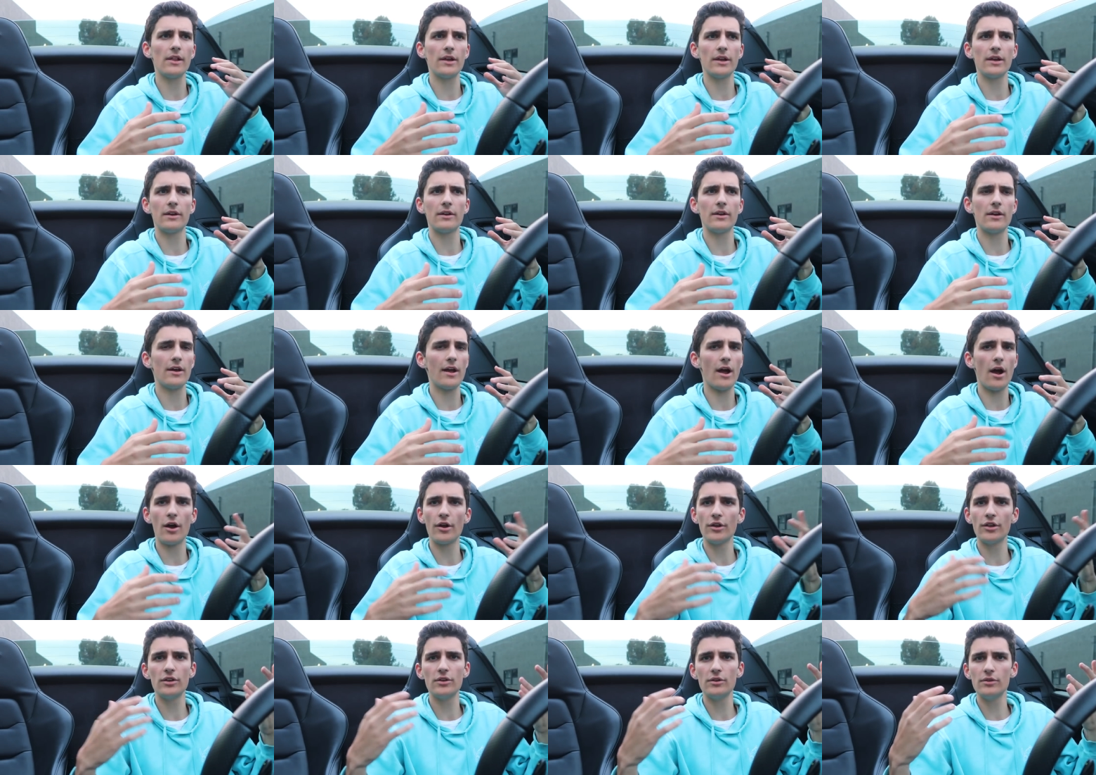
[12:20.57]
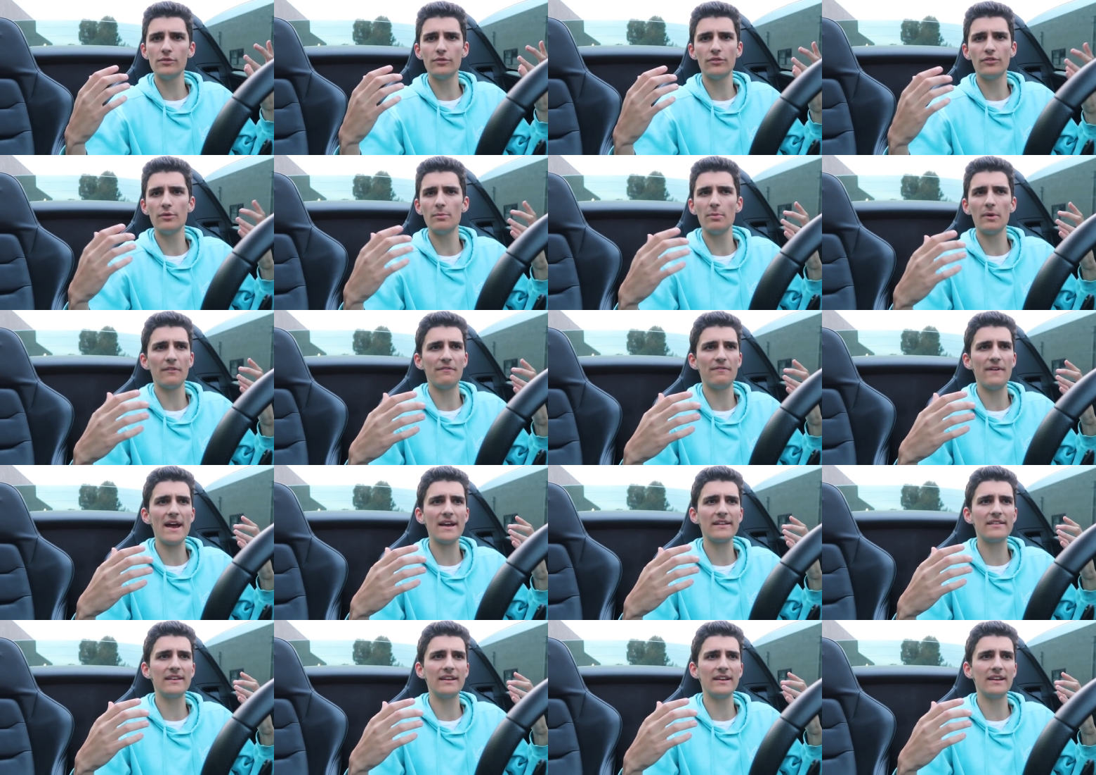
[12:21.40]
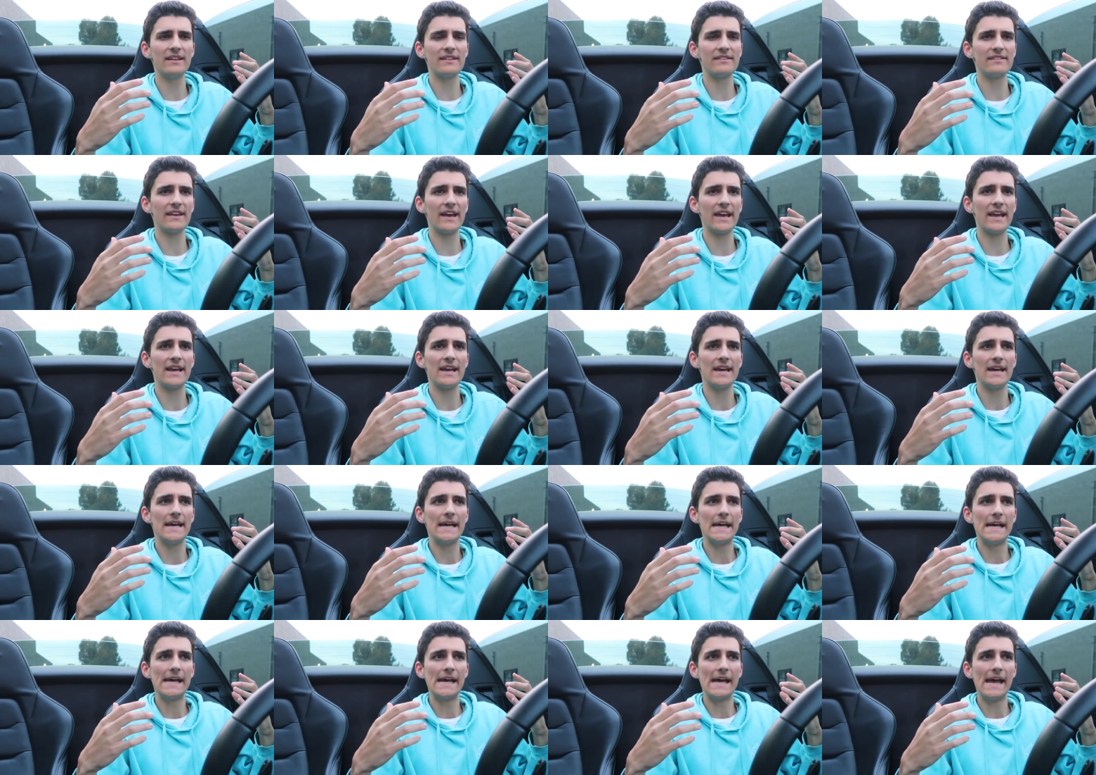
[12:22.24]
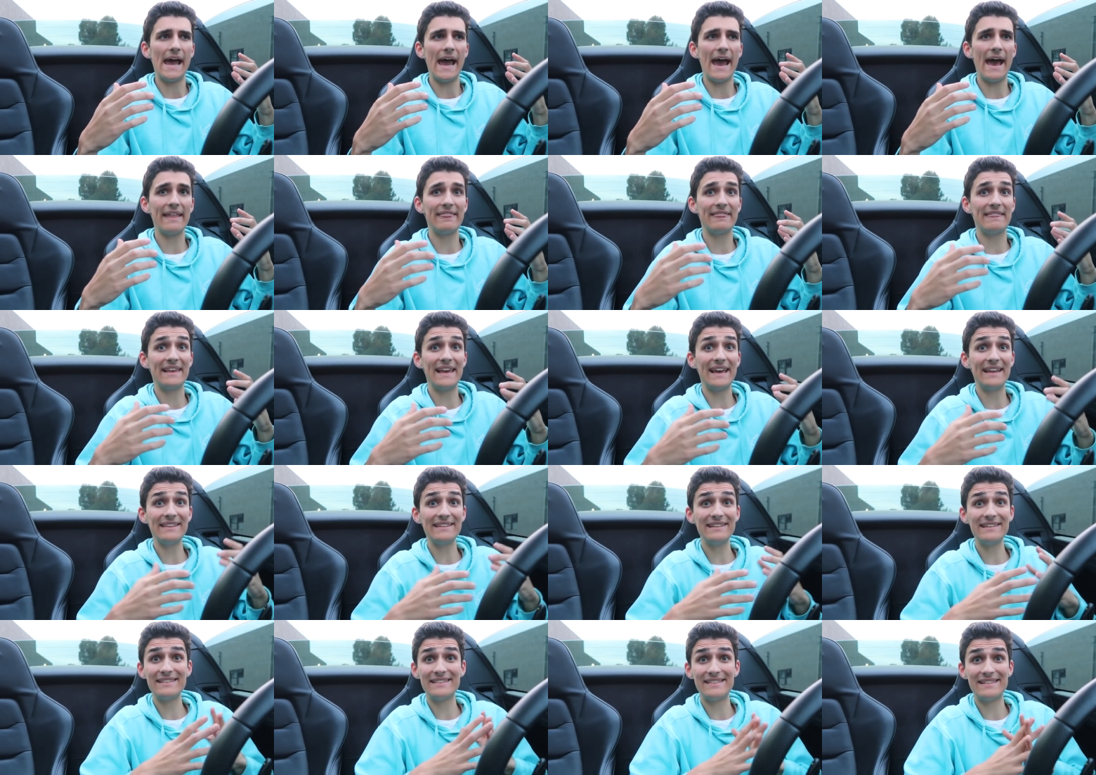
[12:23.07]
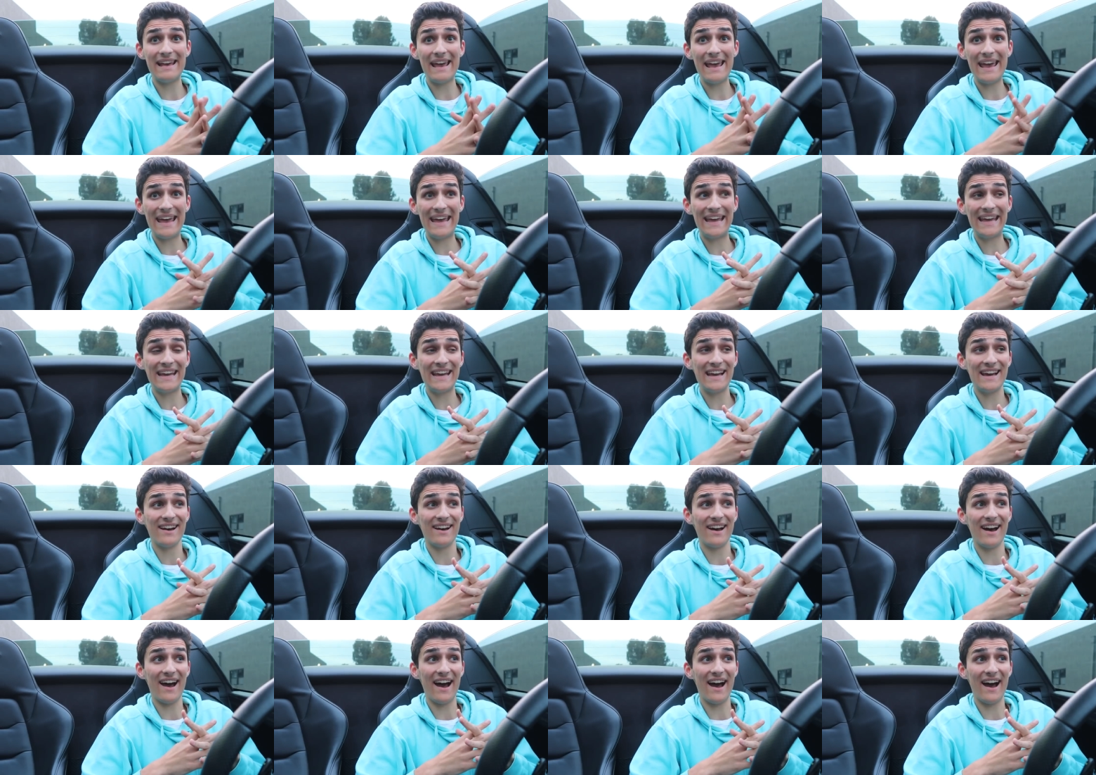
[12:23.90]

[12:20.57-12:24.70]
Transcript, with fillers: Like, are you super affected? And it's like, at the end of the day,